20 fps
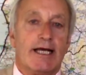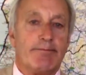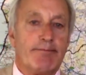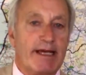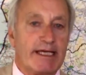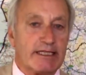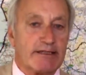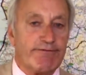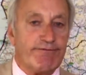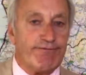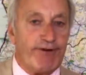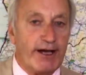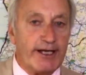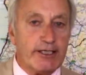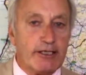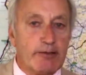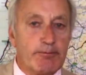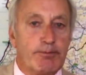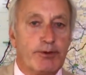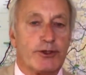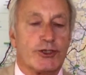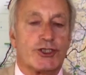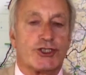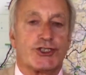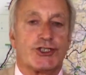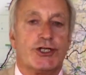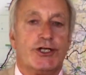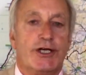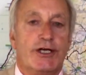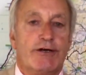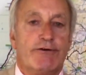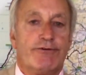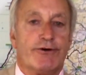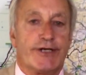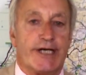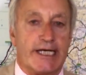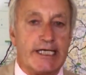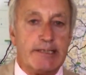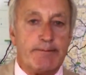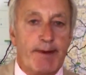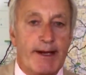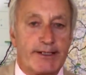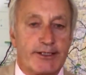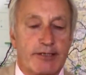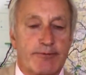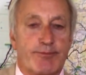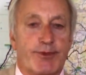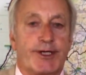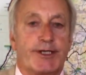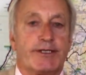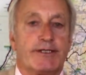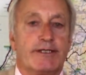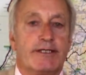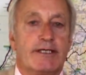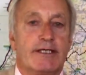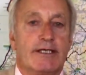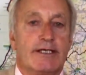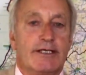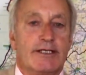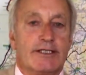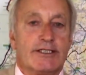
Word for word: and make the final push for an independent Britain,